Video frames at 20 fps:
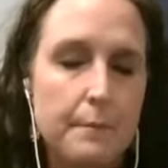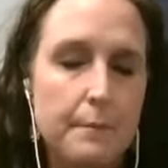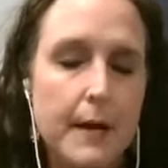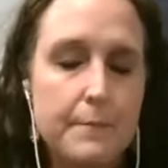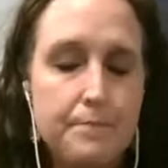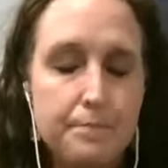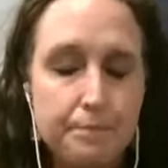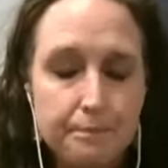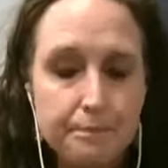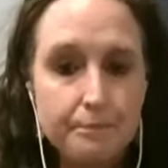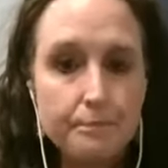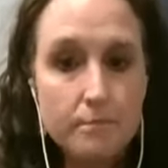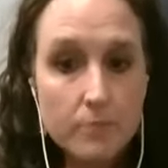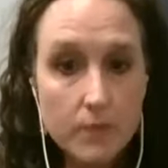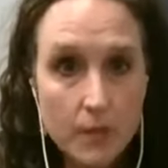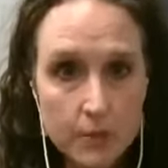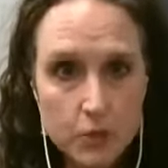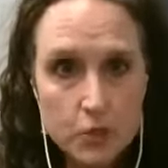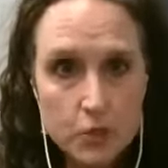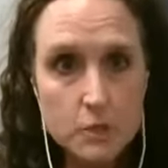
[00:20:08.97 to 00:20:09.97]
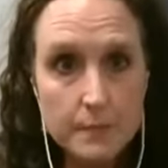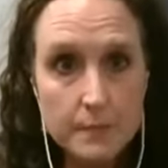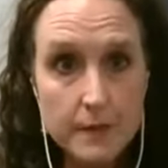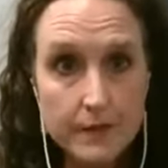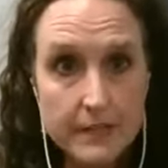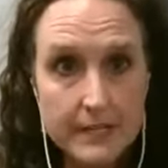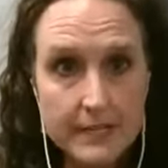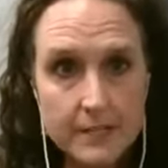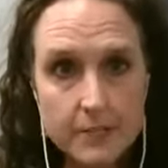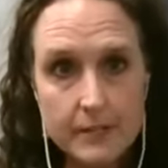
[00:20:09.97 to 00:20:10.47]
But you should be
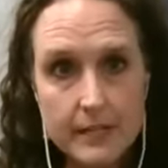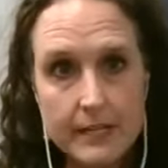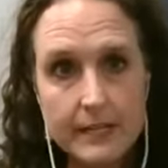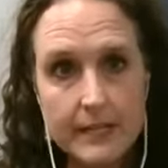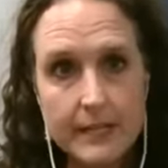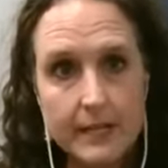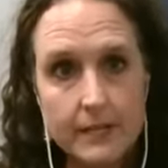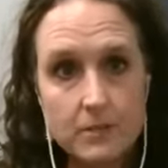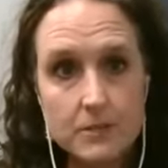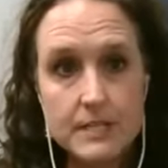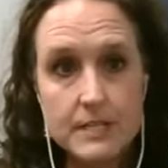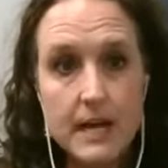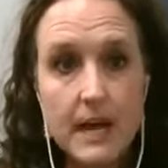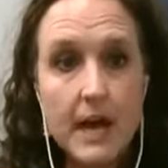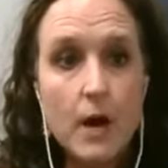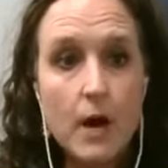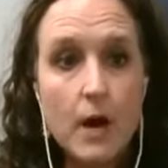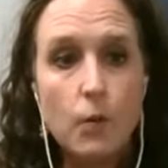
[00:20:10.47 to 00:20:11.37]
running your daily huddles.